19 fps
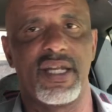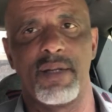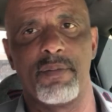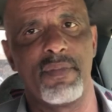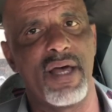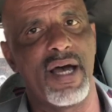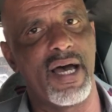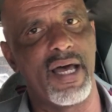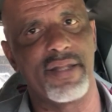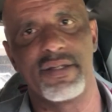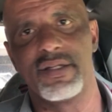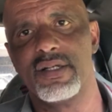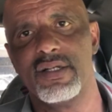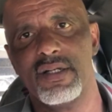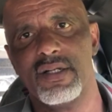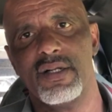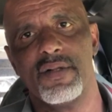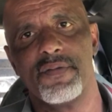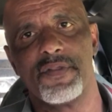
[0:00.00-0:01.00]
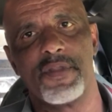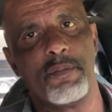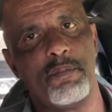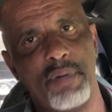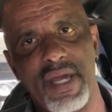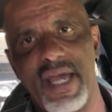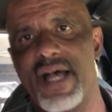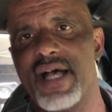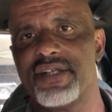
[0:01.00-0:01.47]
I'm not the
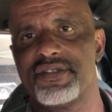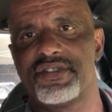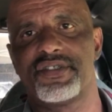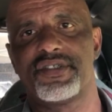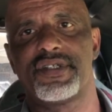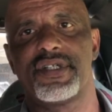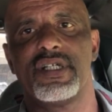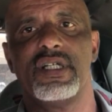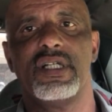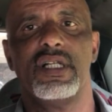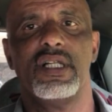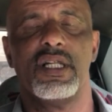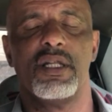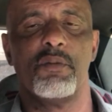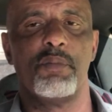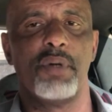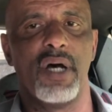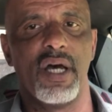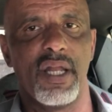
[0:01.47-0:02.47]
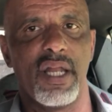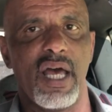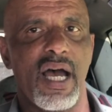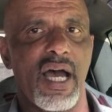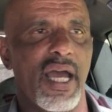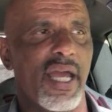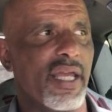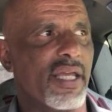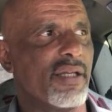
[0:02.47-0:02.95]
best, but
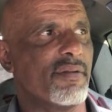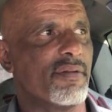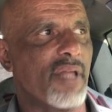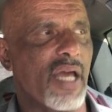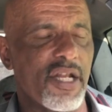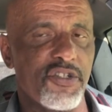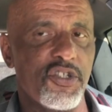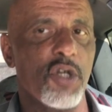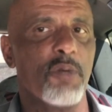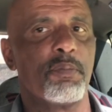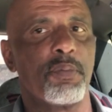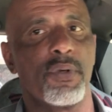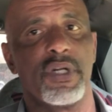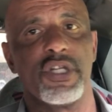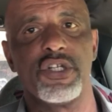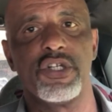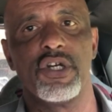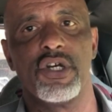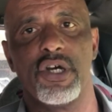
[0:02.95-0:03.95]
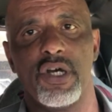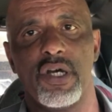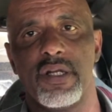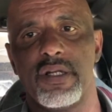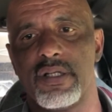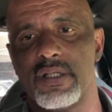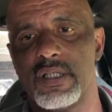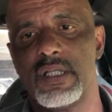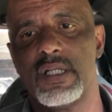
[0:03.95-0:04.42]
I, I do pretty good.
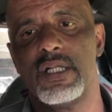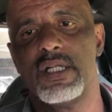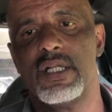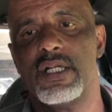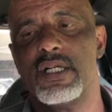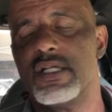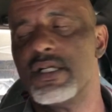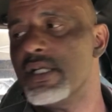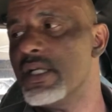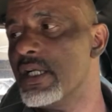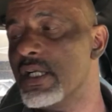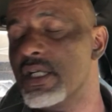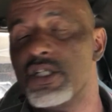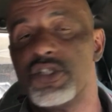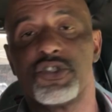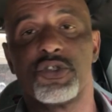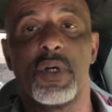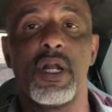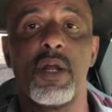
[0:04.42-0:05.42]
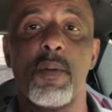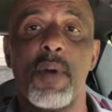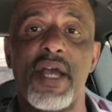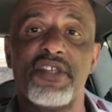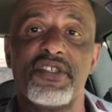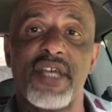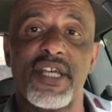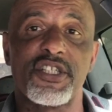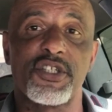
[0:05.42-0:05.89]
So
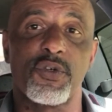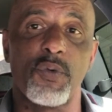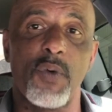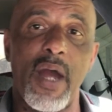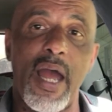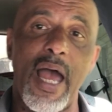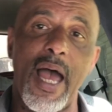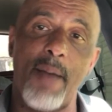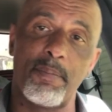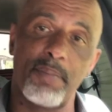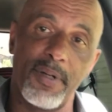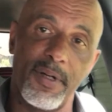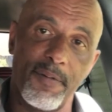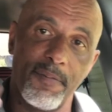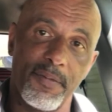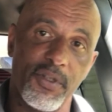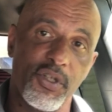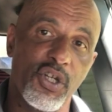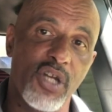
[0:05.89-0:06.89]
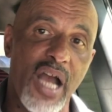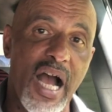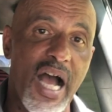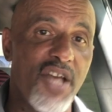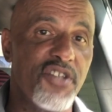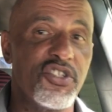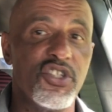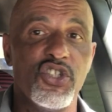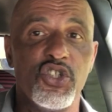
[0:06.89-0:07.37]
anyways, that's a wrap. You
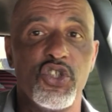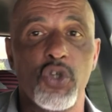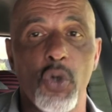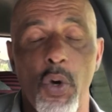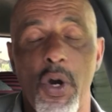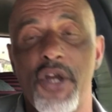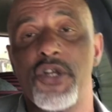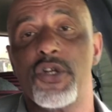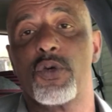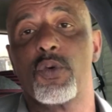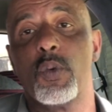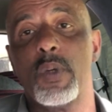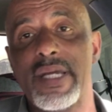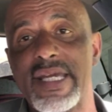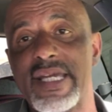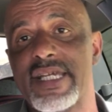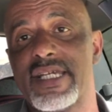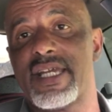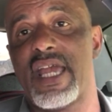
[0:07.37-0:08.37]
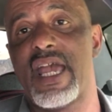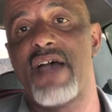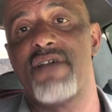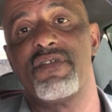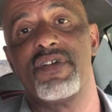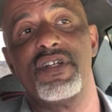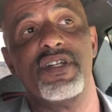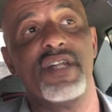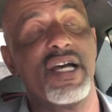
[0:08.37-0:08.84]
guys enjoy your week.
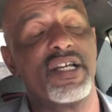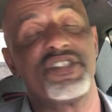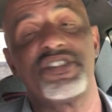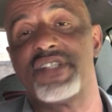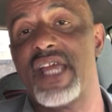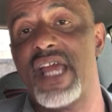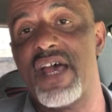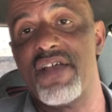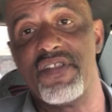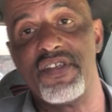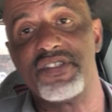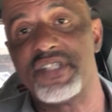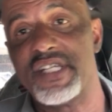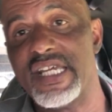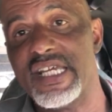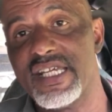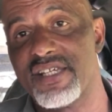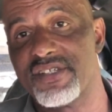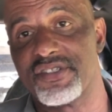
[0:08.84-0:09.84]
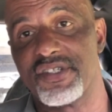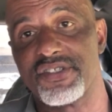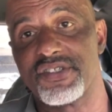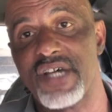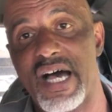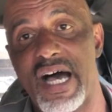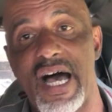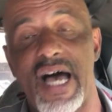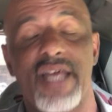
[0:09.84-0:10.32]
Have a nice stay out of this heat because it's
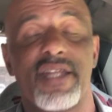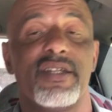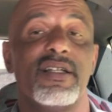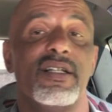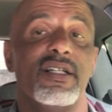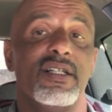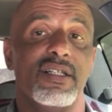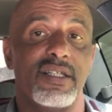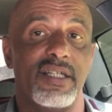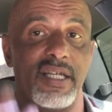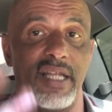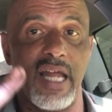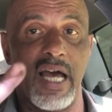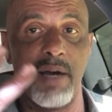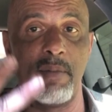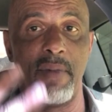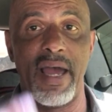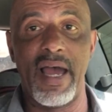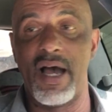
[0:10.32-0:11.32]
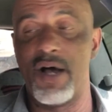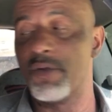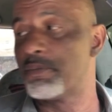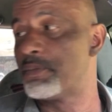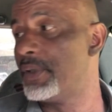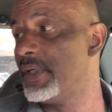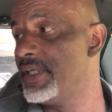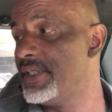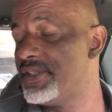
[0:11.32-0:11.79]
hot, and I'm out.
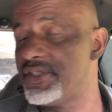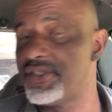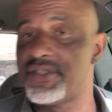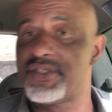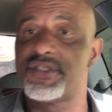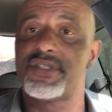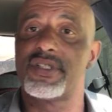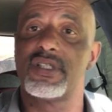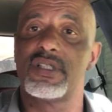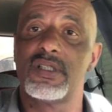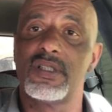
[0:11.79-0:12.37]
Peace.